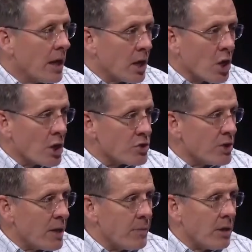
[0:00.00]
getting on a
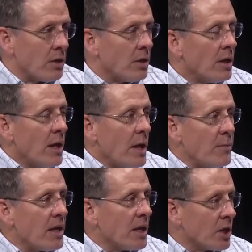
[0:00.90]
treadmill, and
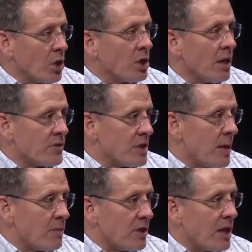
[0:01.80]
being in good enough
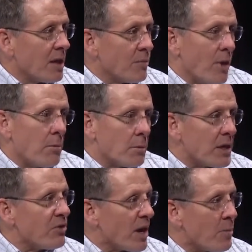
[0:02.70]
shape that they could
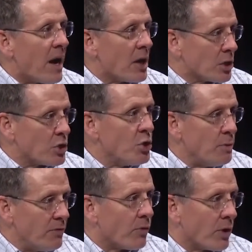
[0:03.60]
probably run a mile to two
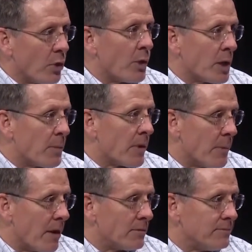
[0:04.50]
before going up on the
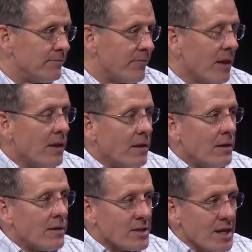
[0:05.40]
mountain.
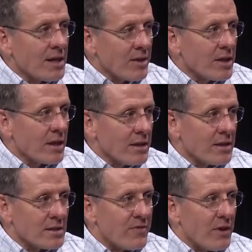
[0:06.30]
The second thing I
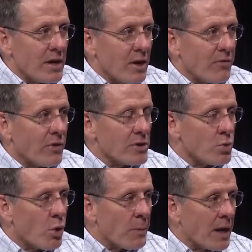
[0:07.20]
think that's very helpful is
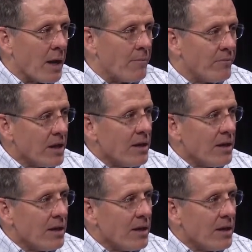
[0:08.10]
warming up.